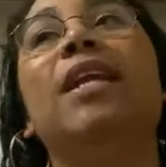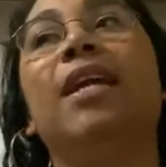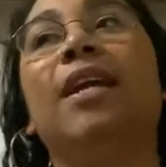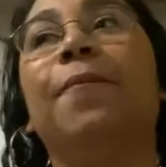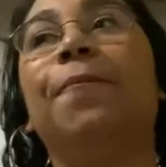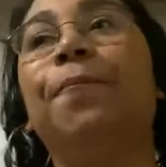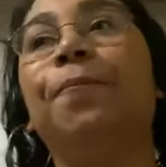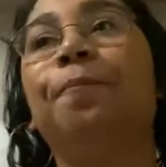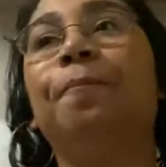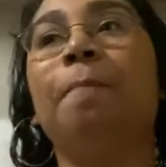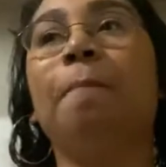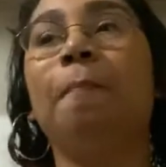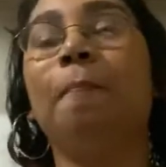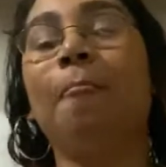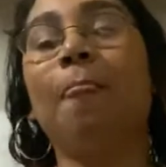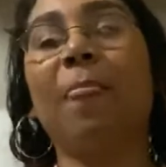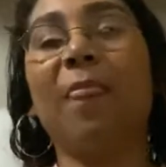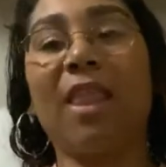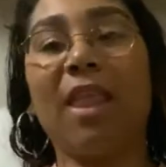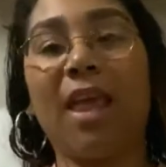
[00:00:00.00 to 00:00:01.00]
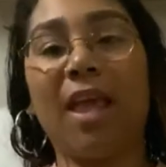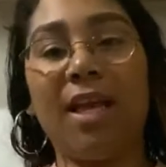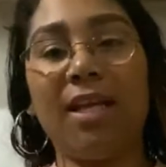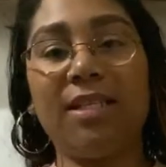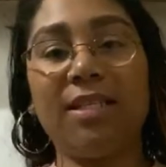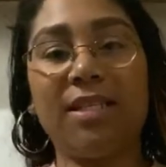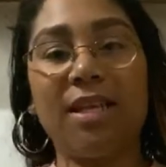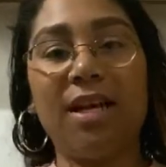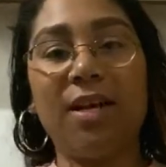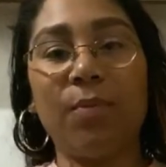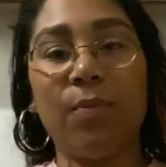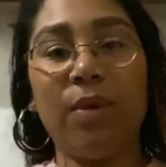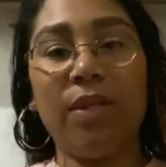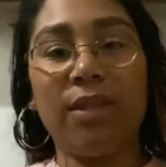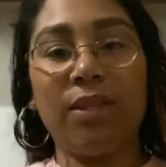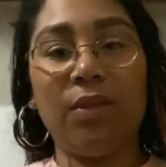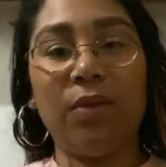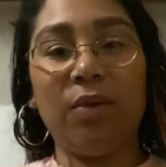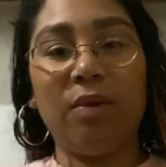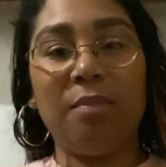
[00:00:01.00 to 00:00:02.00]
it, it stuck
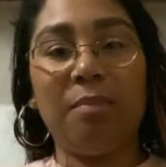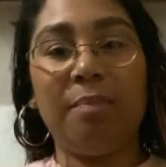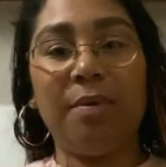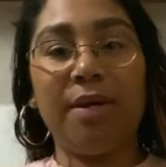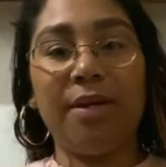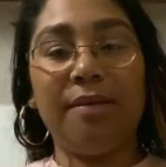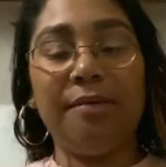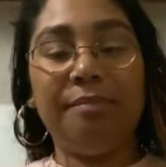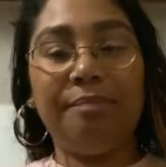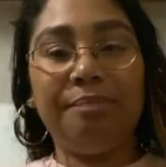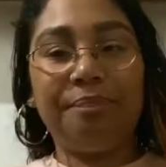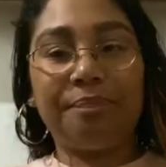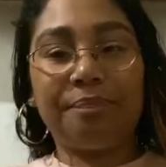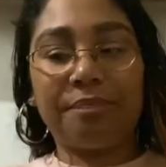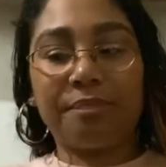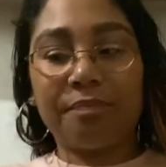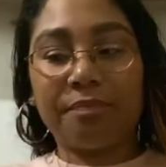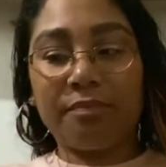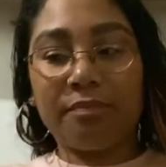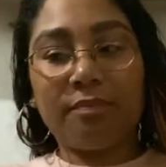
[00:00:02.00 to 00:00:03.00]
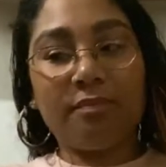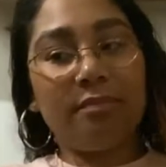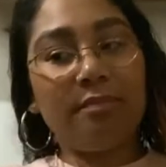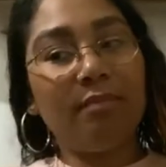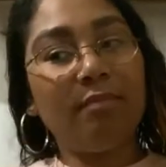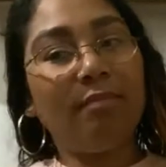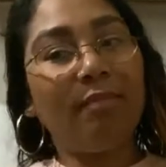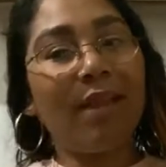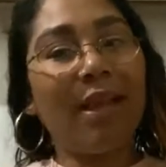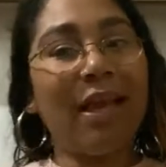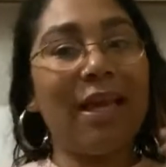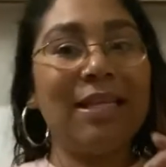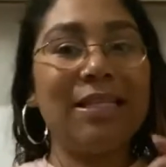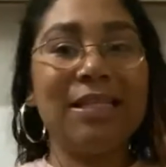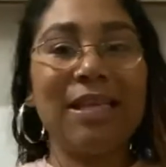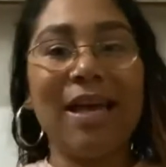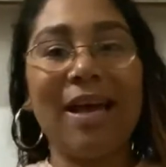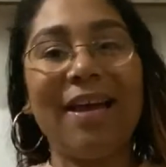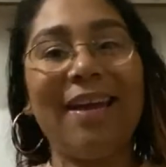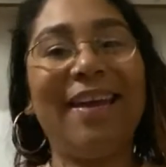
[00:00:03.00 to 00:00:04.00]
with you. But it's
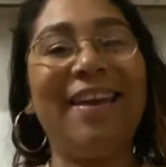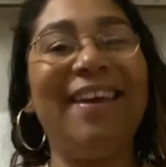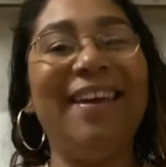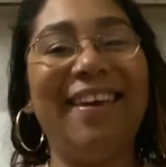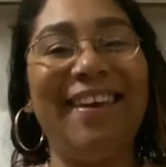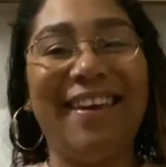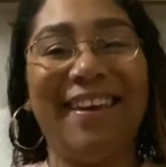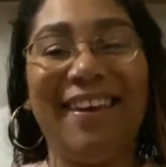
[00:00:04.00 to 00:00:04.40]
like,